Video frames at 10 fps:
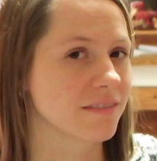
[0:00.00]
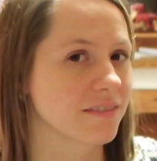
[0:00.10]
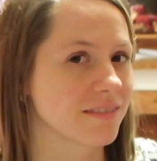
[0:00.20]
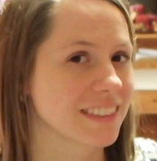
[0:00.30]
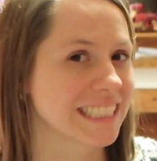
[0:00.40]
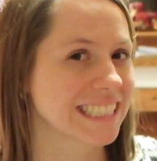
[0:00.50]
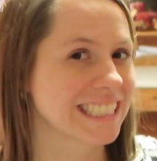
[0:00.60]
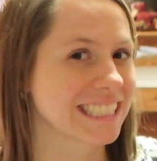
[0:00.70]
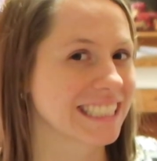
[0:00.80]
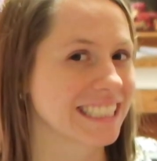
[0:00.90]

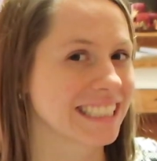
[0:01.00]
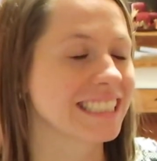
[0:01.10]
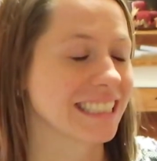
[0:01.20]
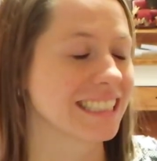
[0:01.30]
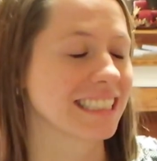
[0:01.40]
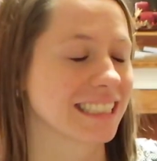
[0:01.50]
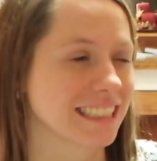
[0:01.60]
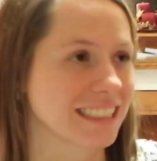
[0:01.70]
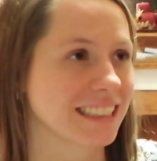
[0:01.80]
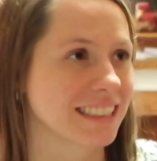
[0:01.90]

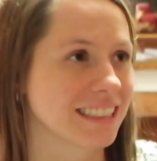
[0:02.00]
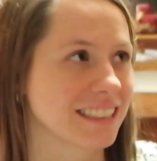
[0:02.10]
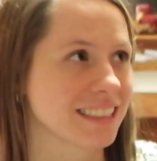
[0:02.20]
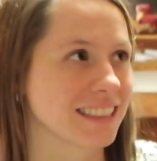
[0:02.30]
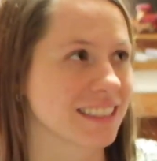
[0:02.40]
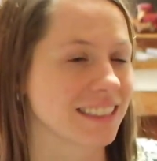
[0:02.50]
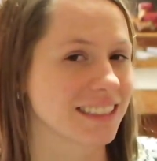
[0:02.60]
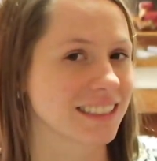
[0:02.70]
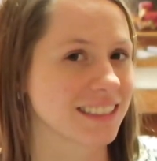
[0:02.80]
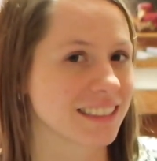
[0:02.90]
No words are spoken by the person on screen.